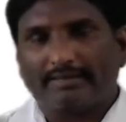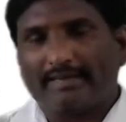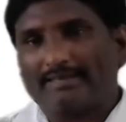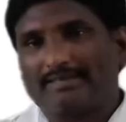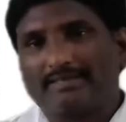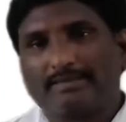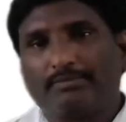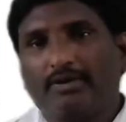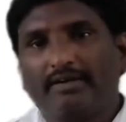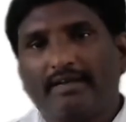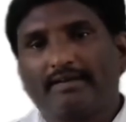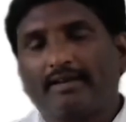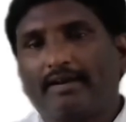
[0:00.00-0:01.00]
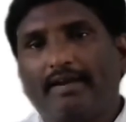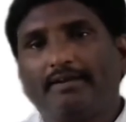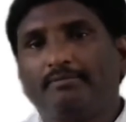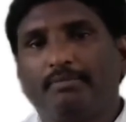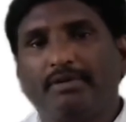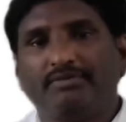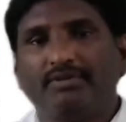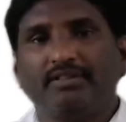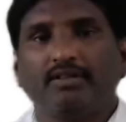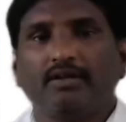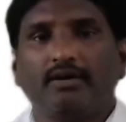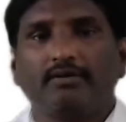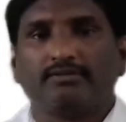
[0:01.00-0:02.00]
textable data, right, between
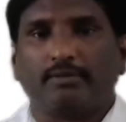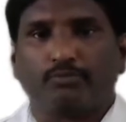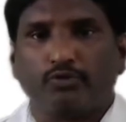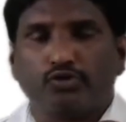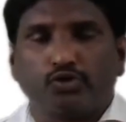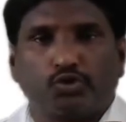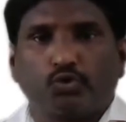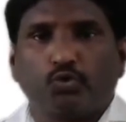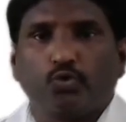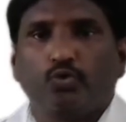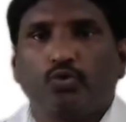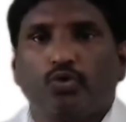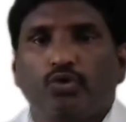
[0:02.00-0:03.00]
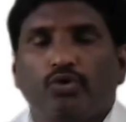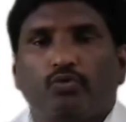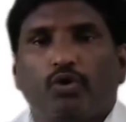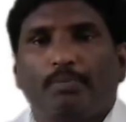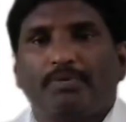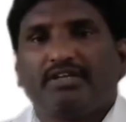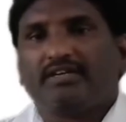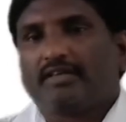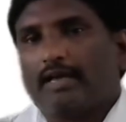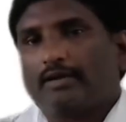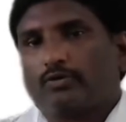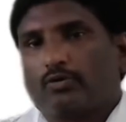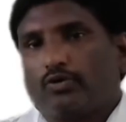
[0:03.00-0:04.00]
the suppose 2 opening
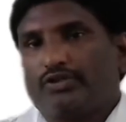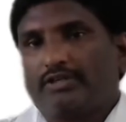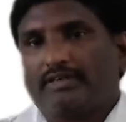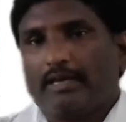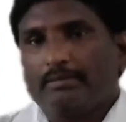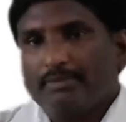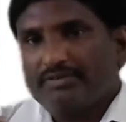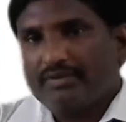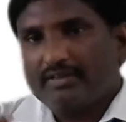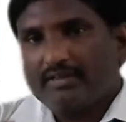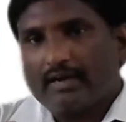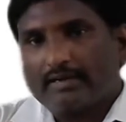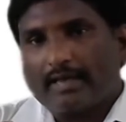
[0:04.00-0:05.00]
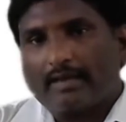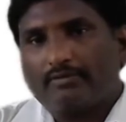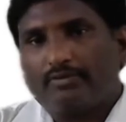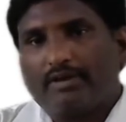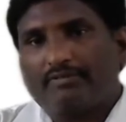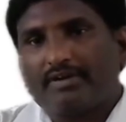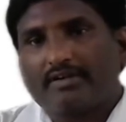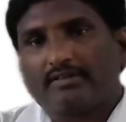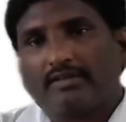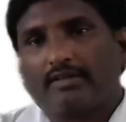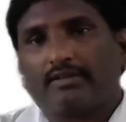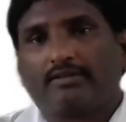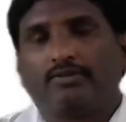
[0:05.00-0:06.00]
tag, closing tag, between that tag we have
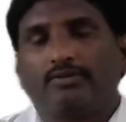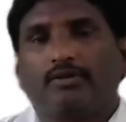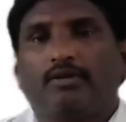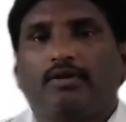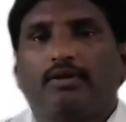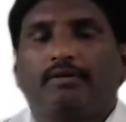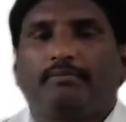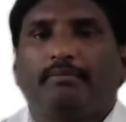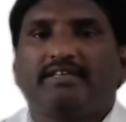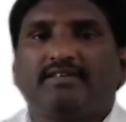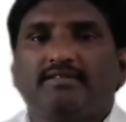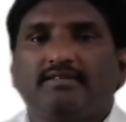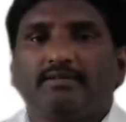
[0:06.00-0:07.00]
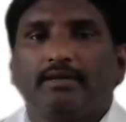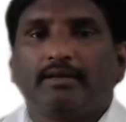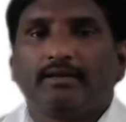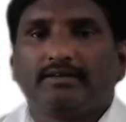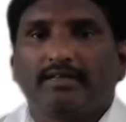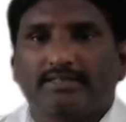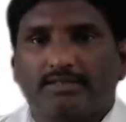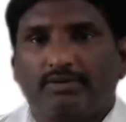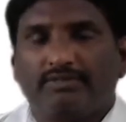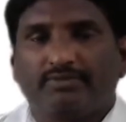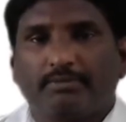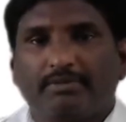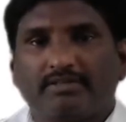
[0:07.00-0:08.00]
written message textual
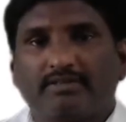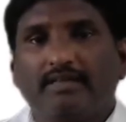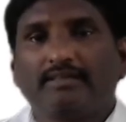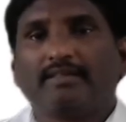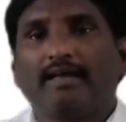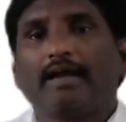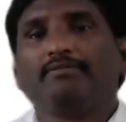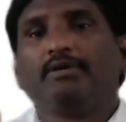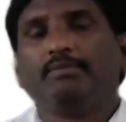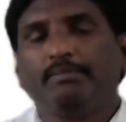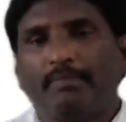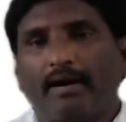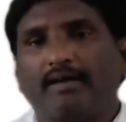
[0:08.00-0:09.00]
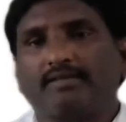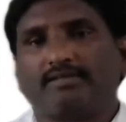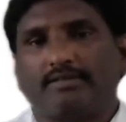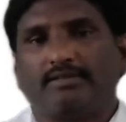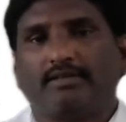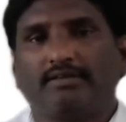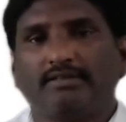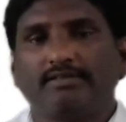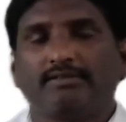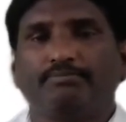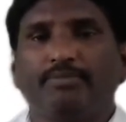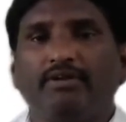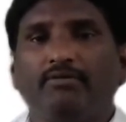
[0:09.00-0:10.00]
information, and that will be parsed. That
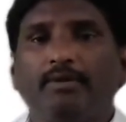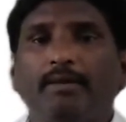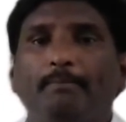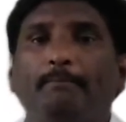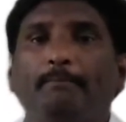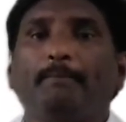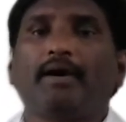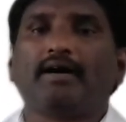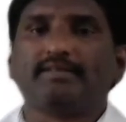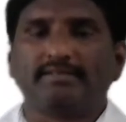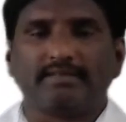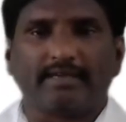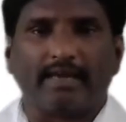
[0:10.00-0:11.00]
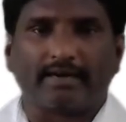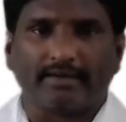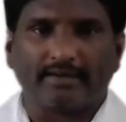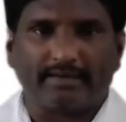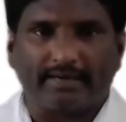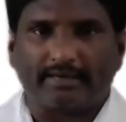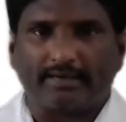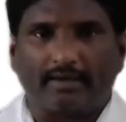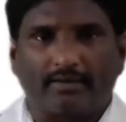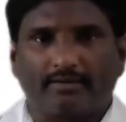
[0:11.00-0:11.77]
is, will be parsed character data.